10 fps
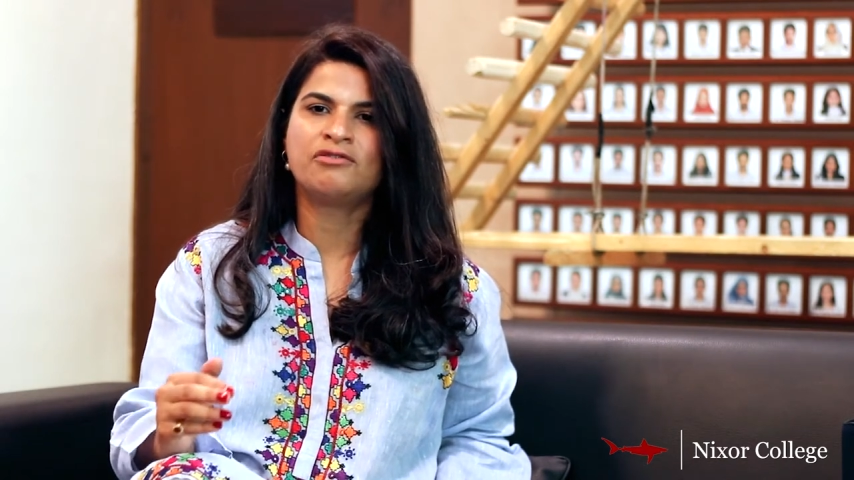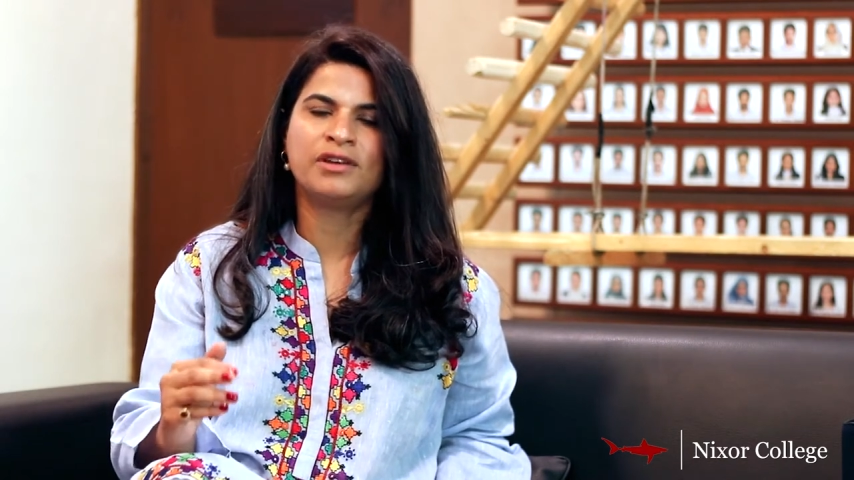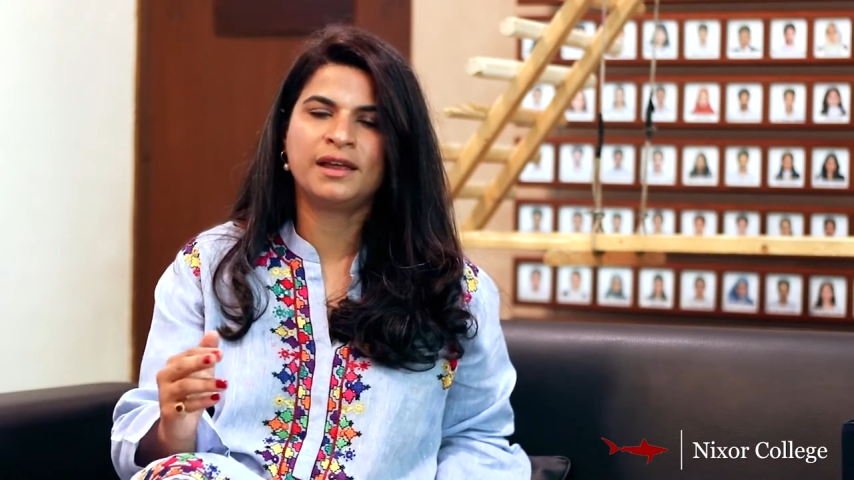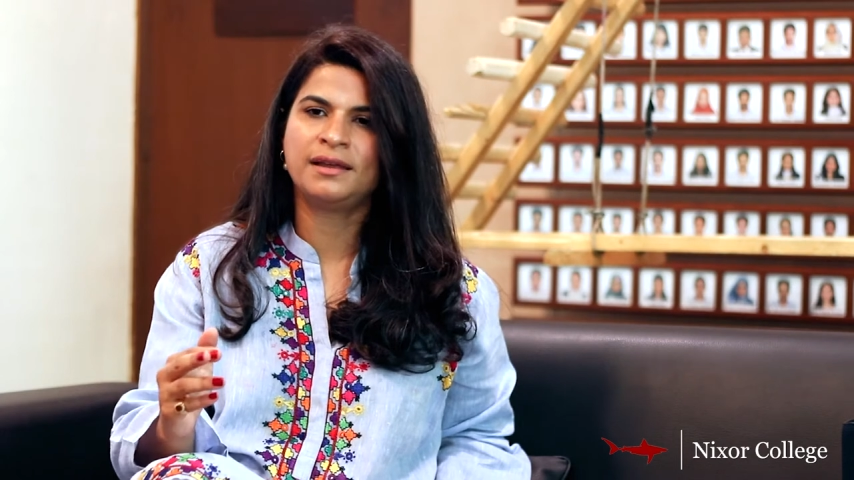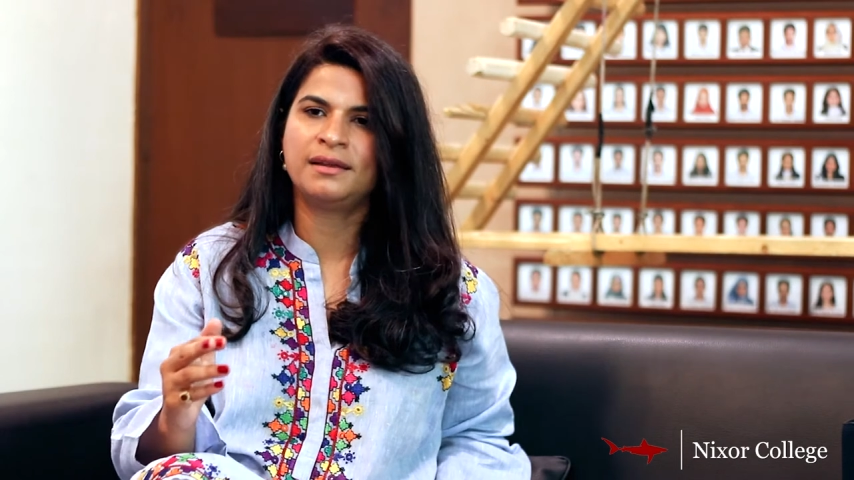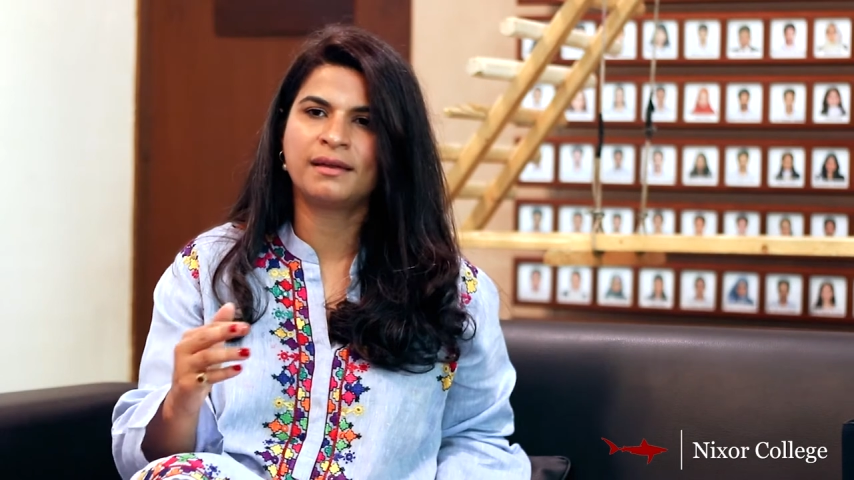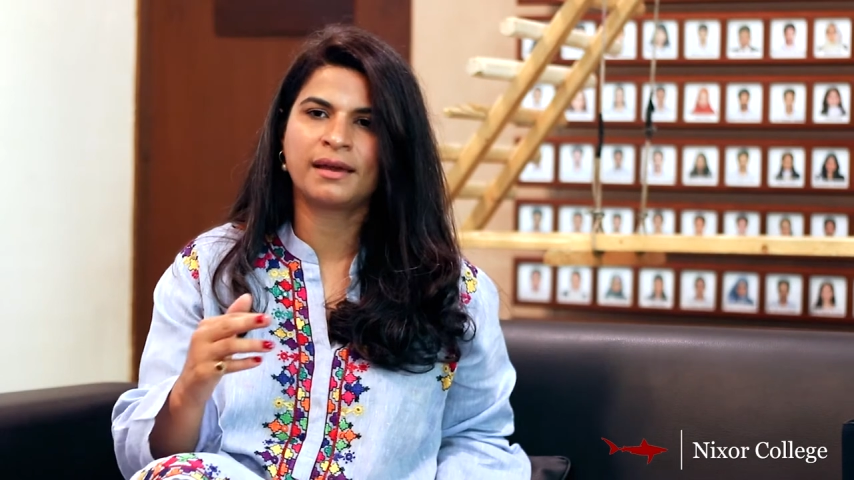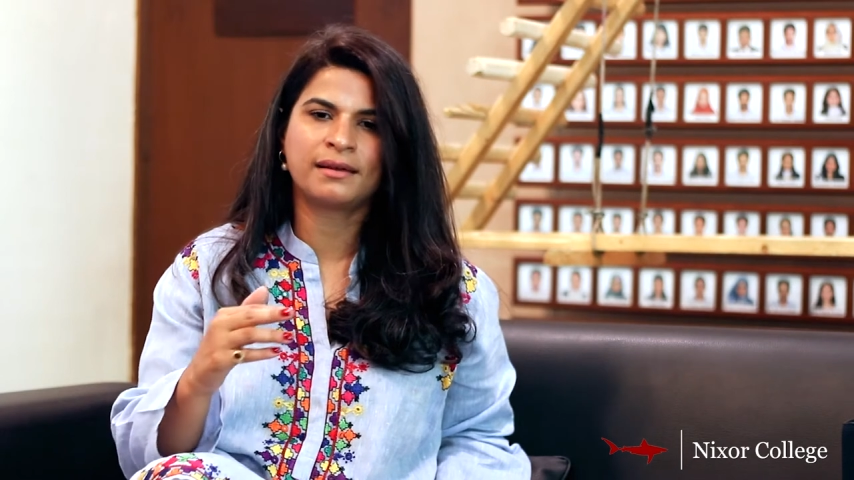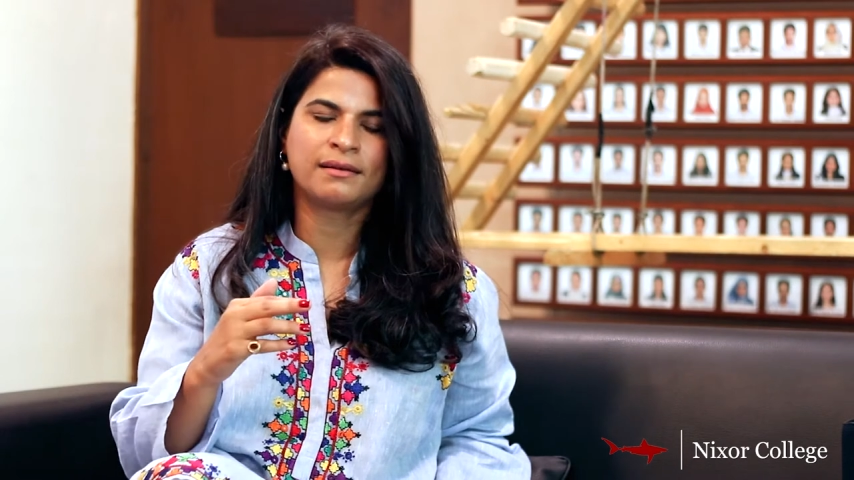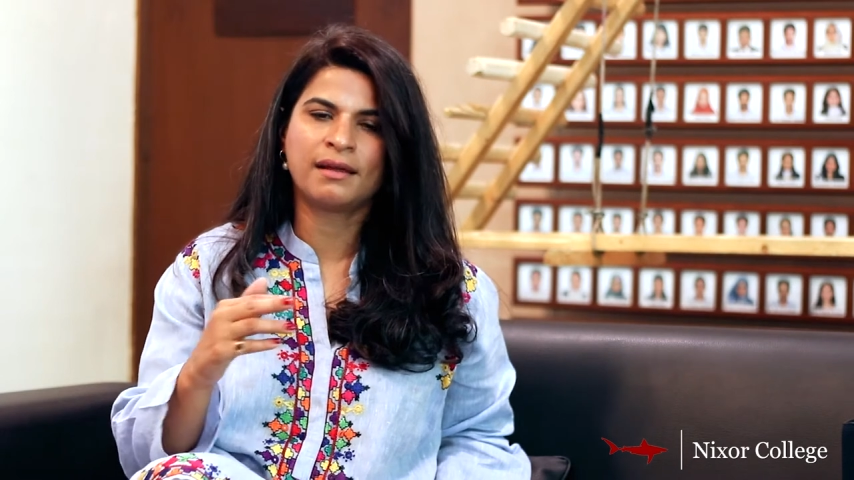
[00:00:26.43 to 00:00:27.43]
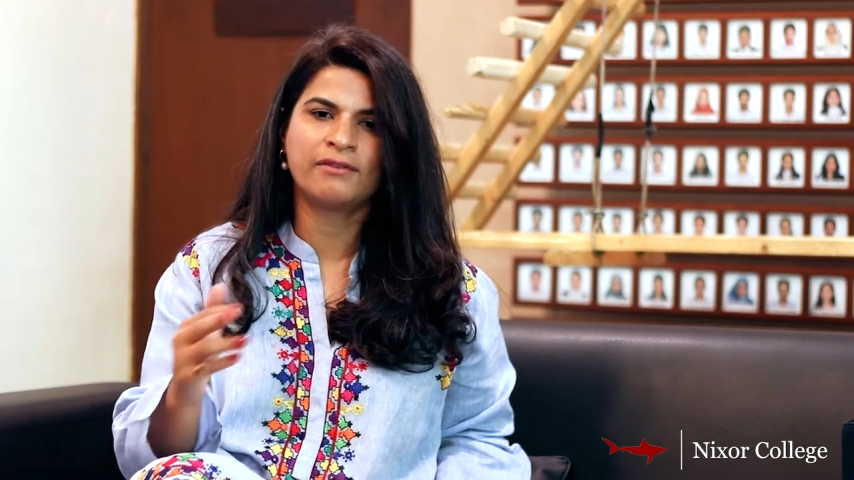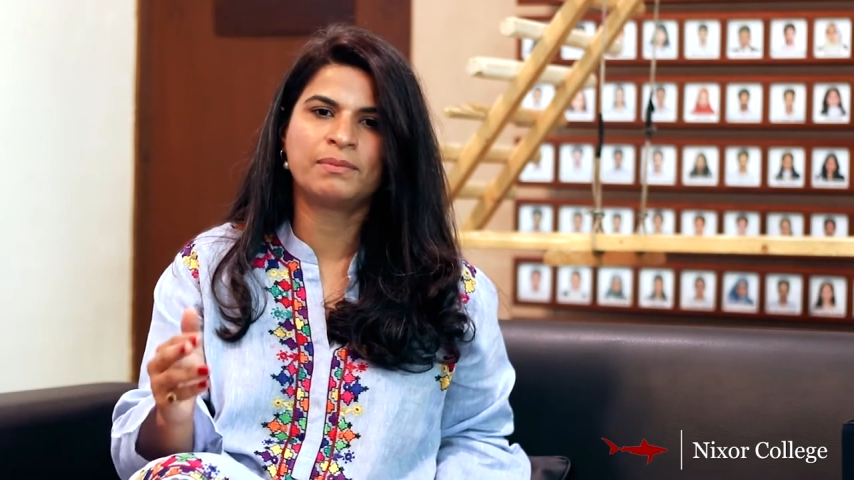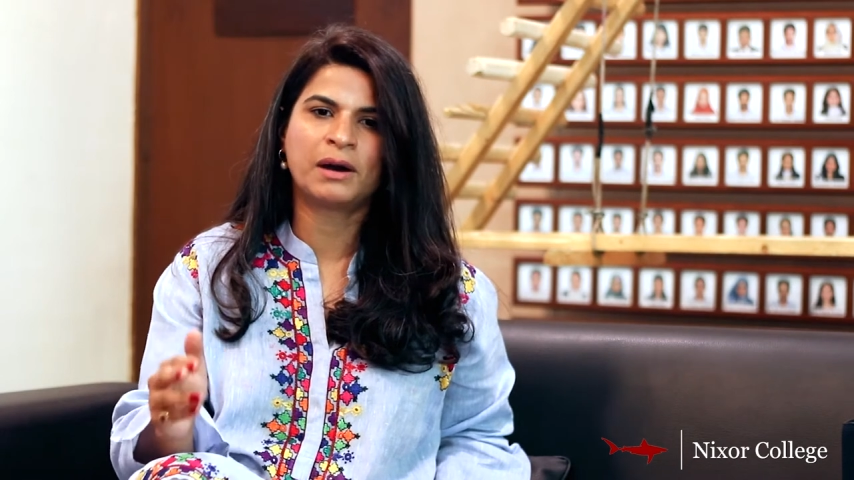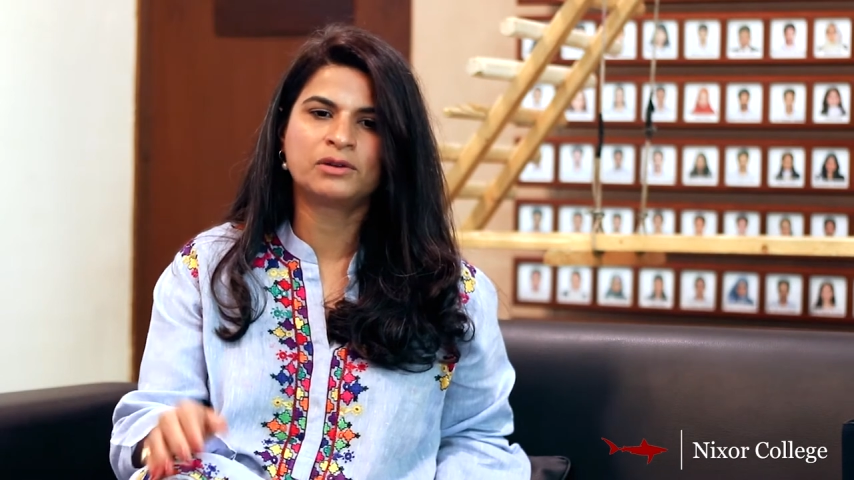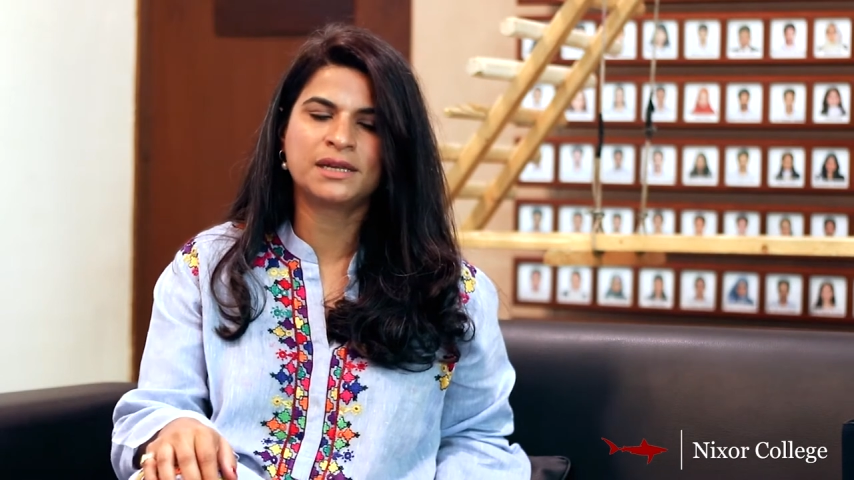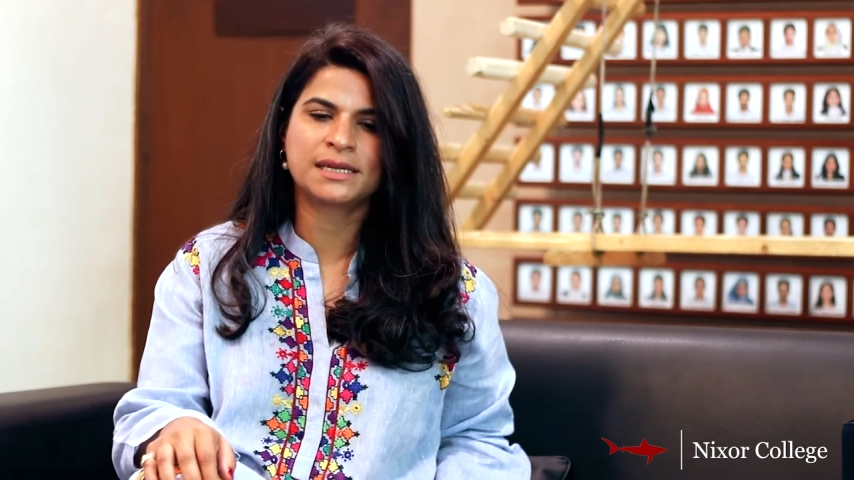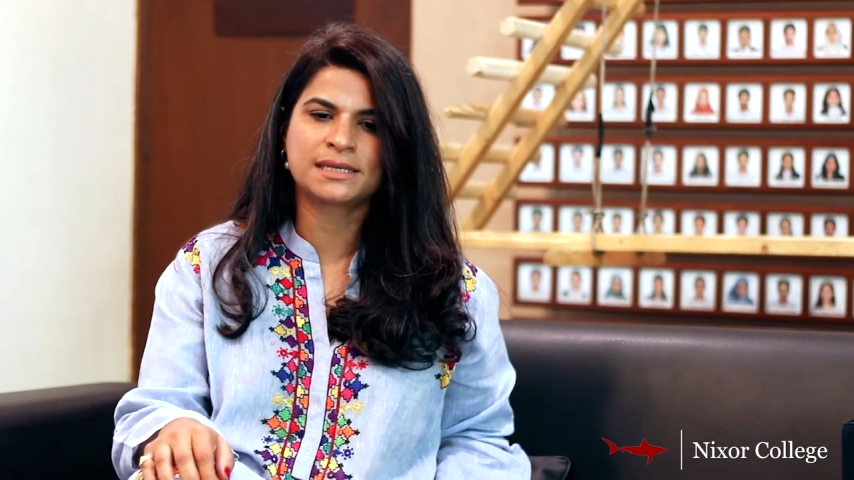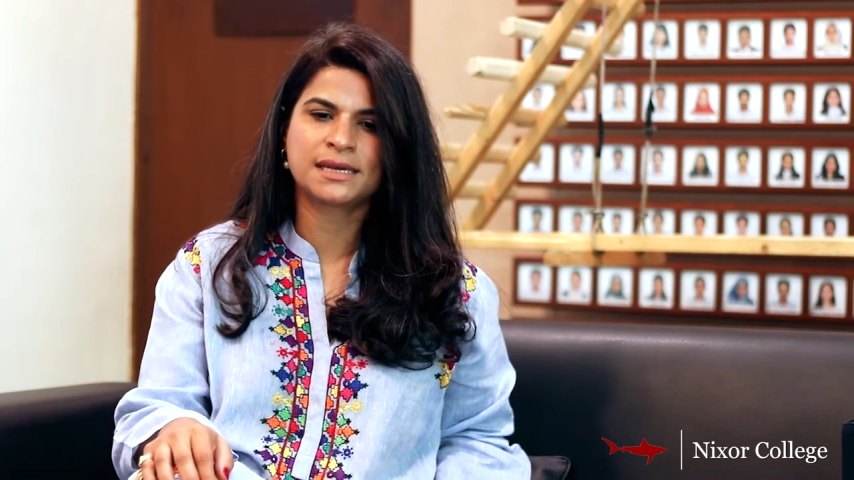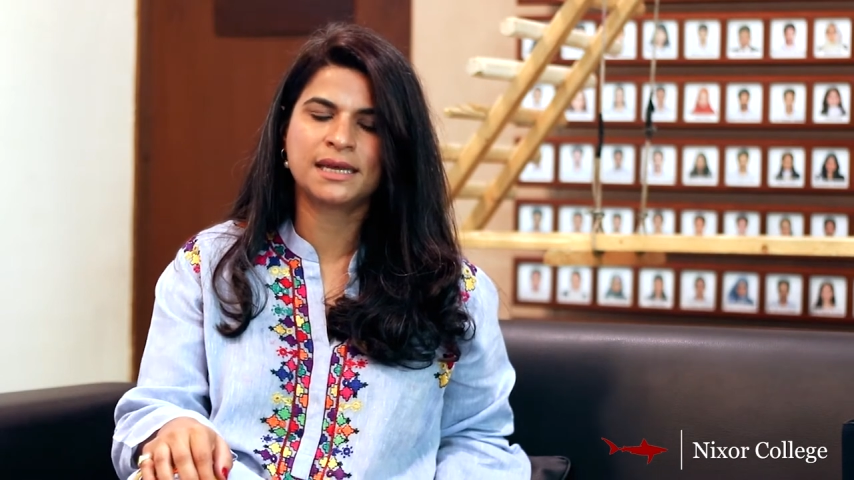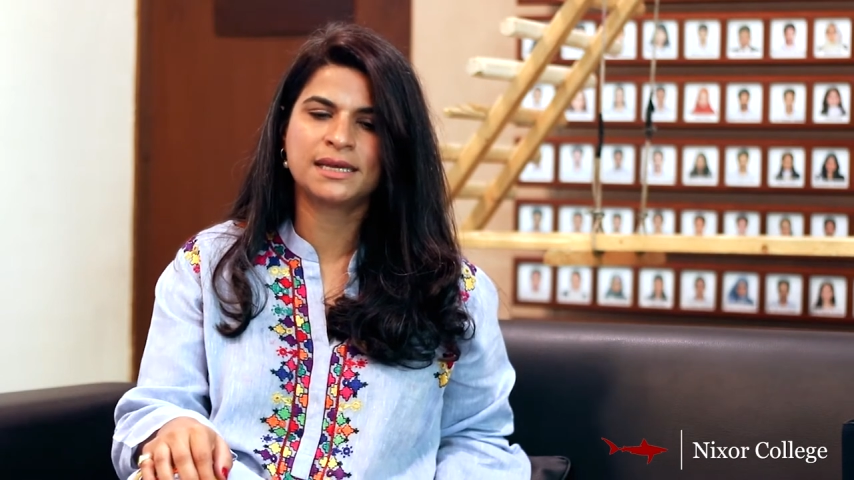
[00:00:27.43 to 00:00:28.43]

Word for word: really like, love about Nixor,